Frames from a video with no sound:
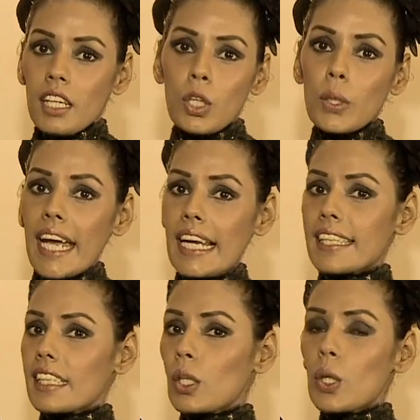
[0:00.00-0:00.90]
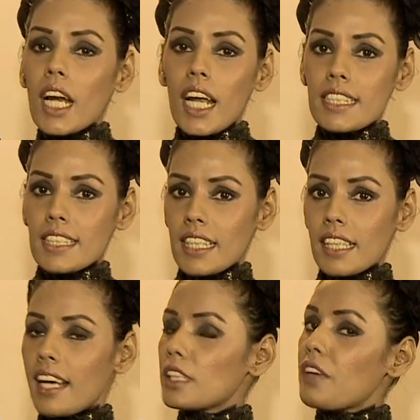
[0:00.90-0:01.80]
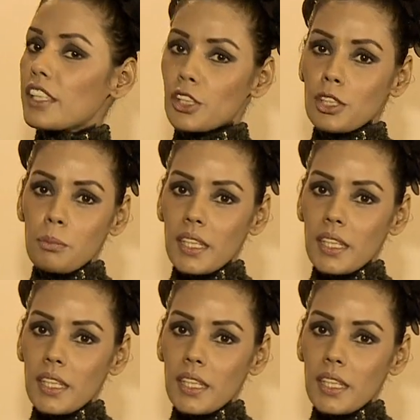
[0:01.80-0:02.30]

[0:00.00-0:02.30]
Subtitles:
look elegant, look classy, that's fashion to